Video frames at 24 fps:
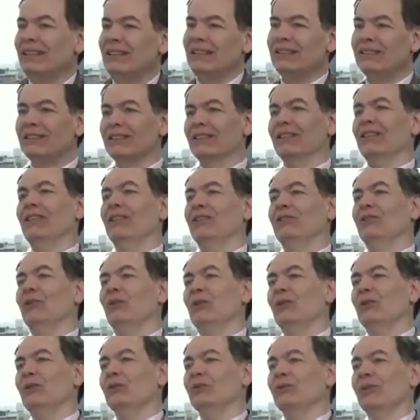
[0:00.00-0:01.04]
he's a
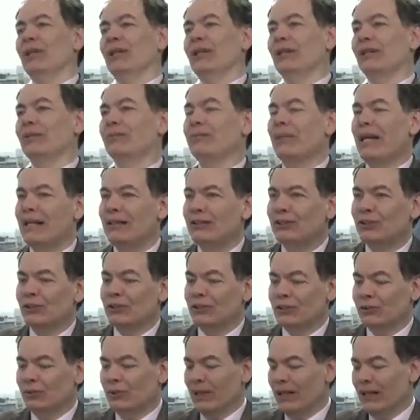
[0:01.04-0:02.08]
gold
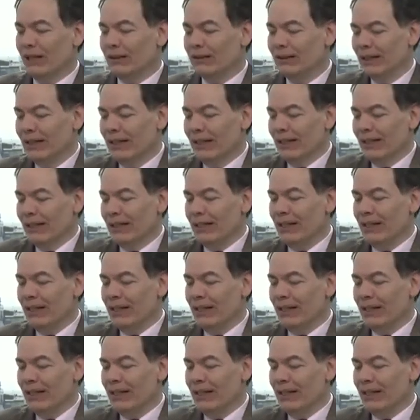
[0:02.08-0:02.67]
manager as well,